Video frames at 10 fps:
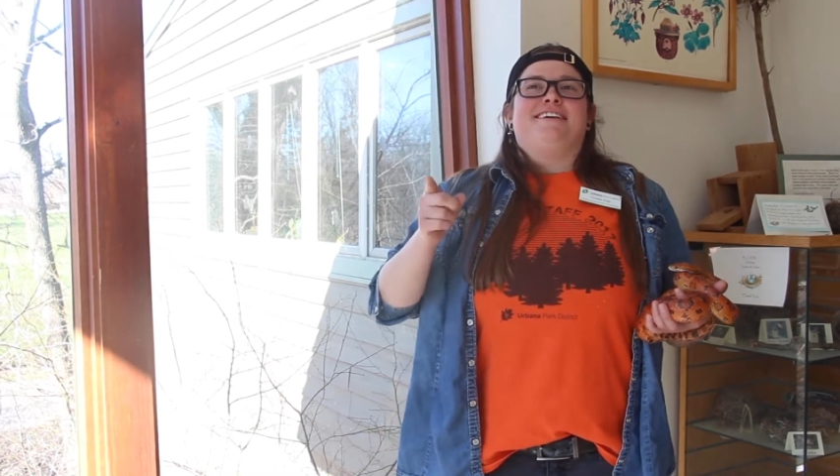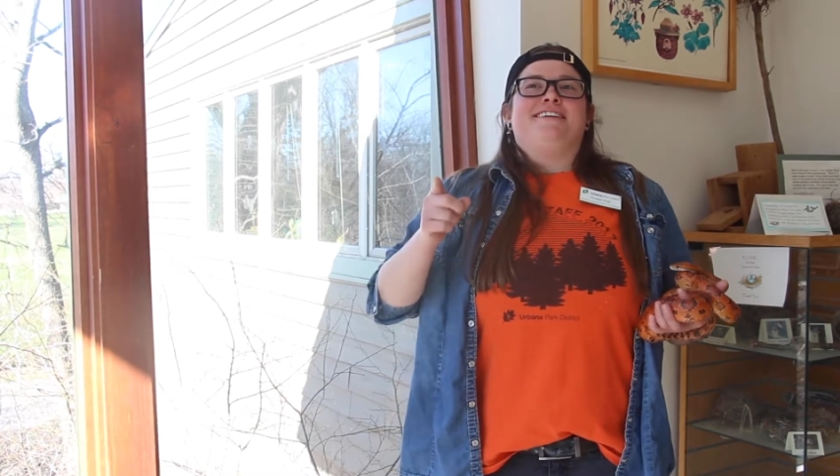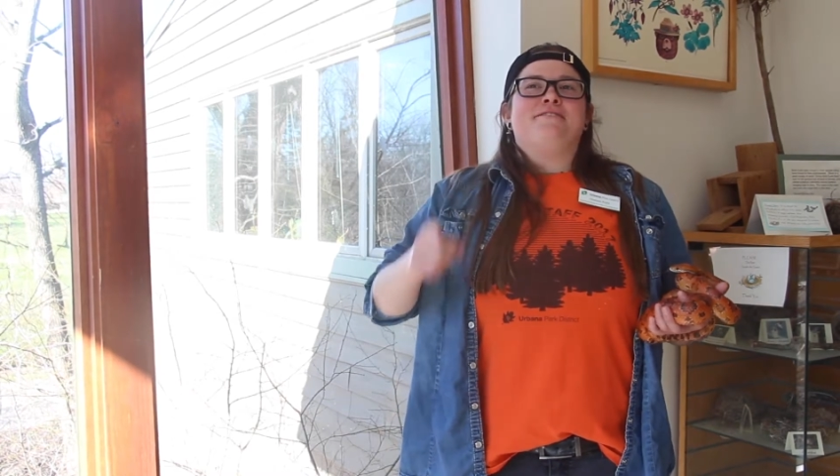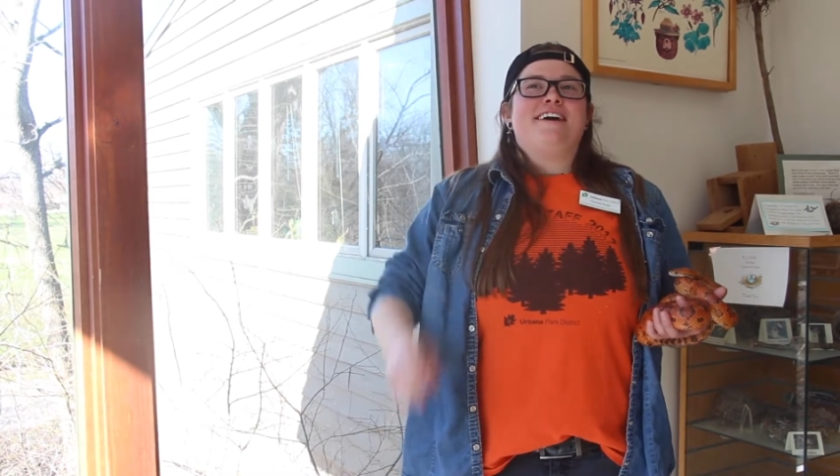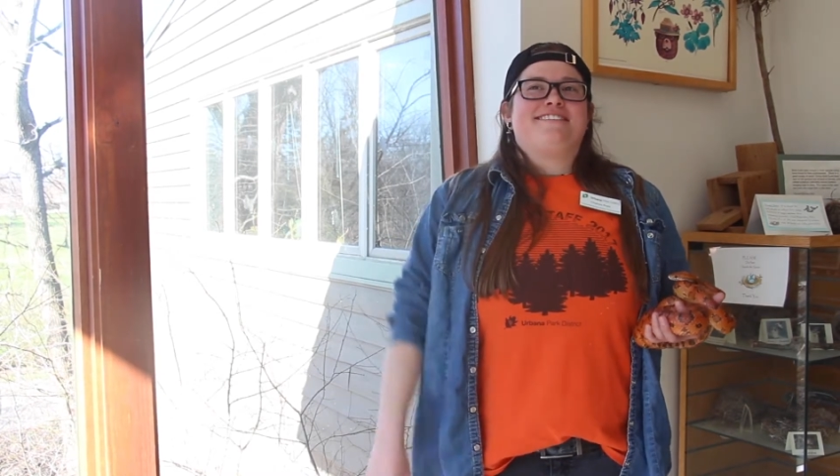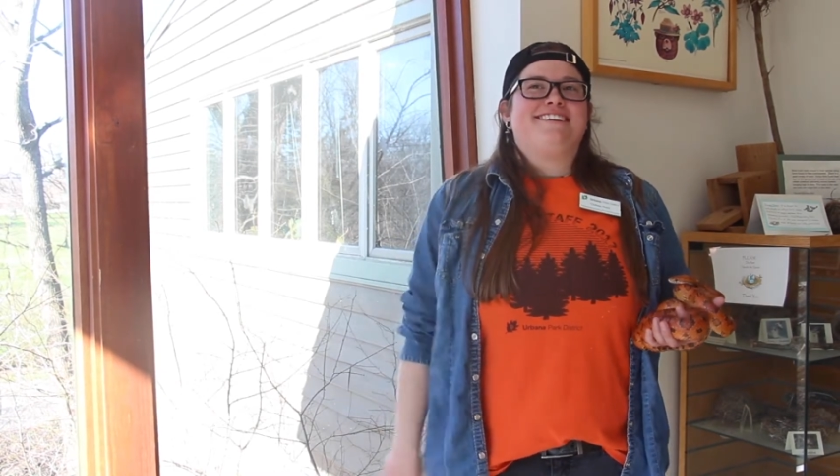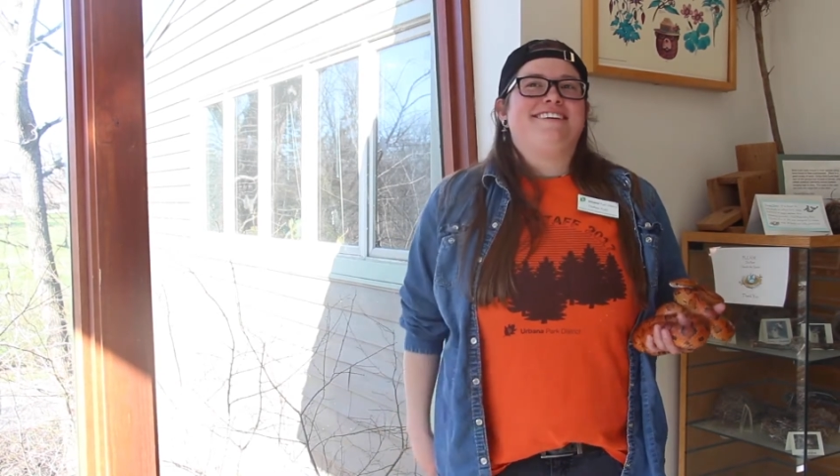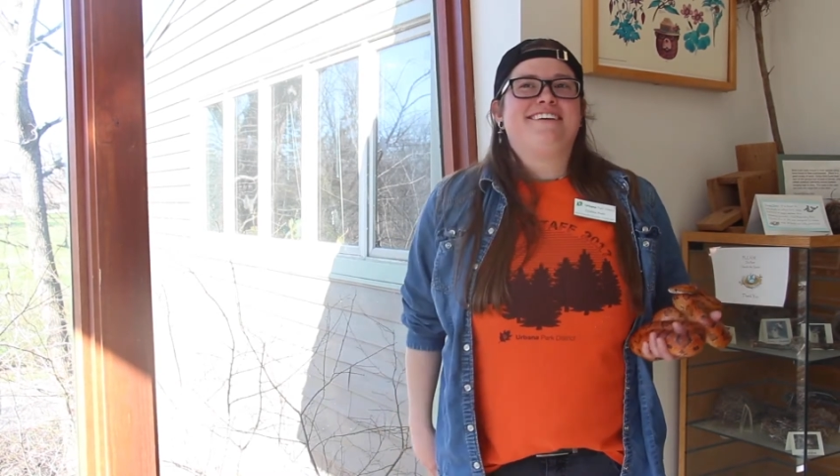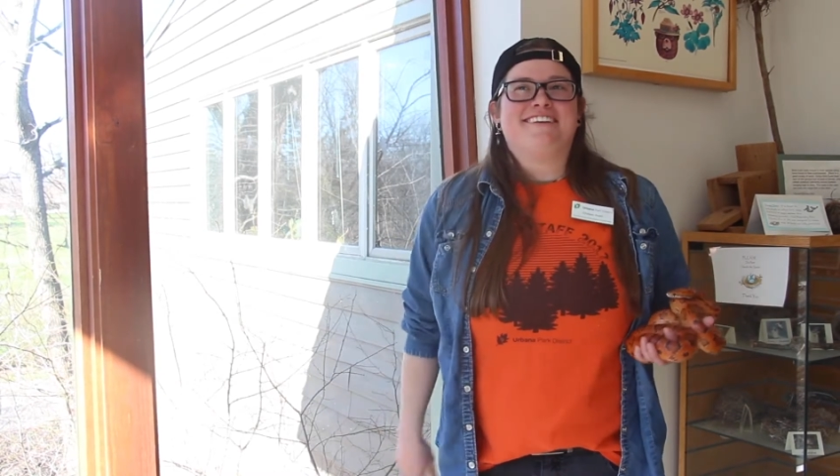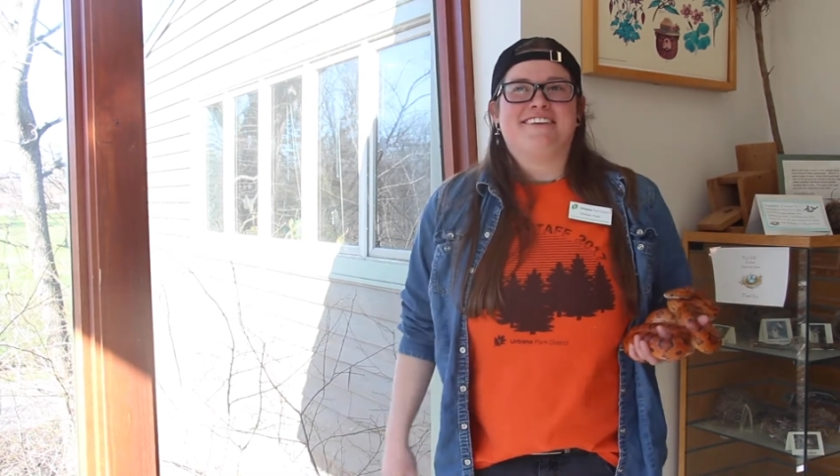You guessed
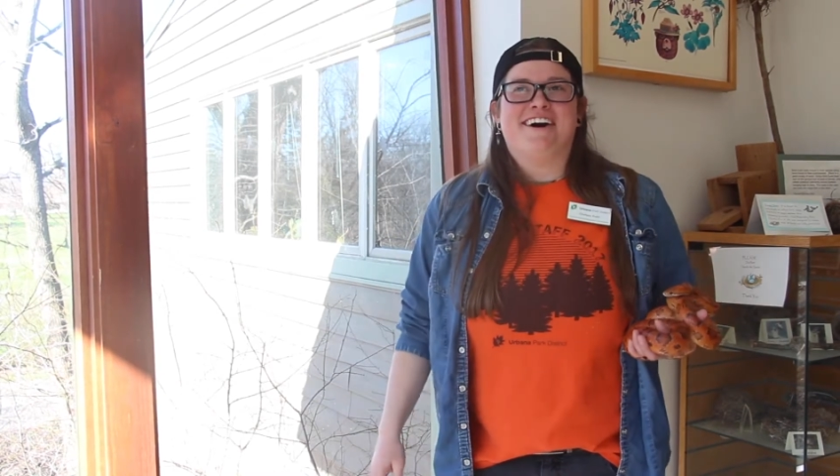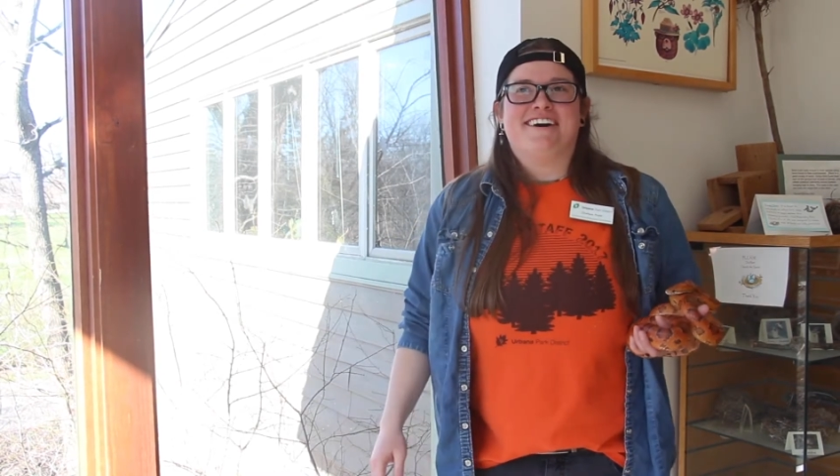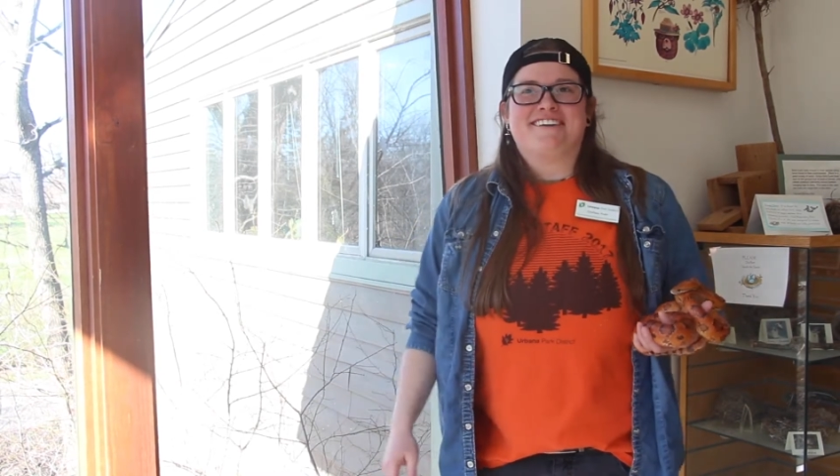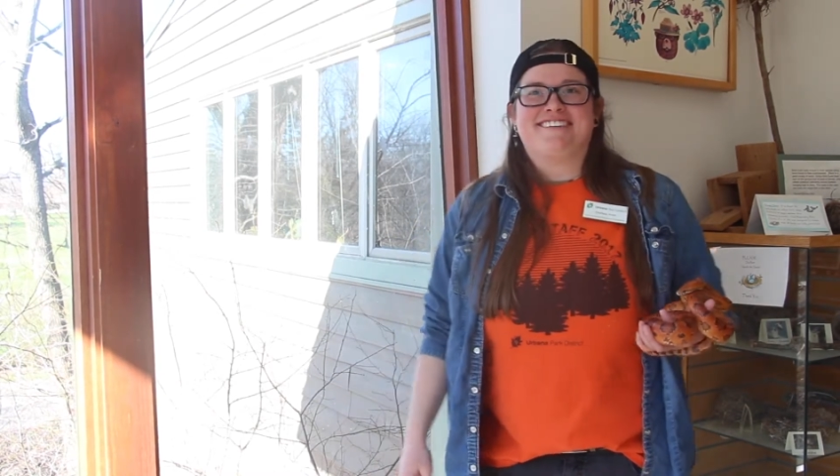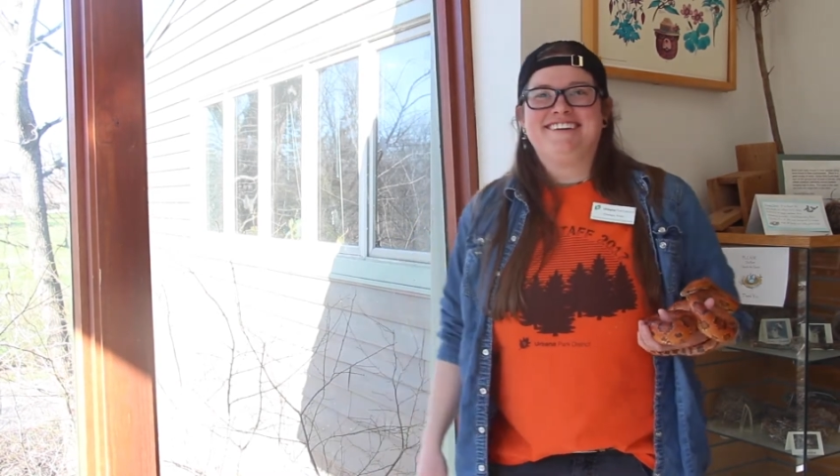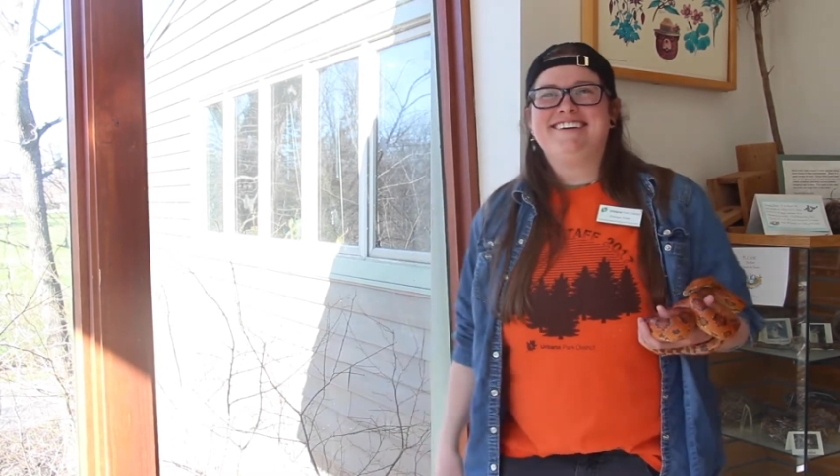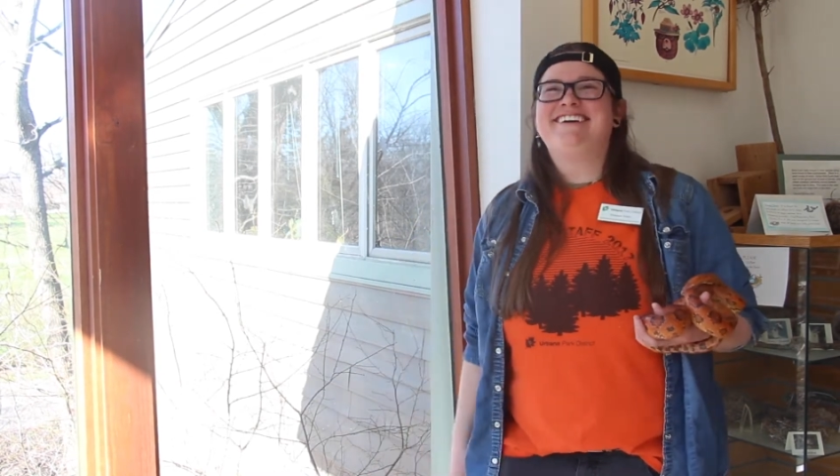it, lungs.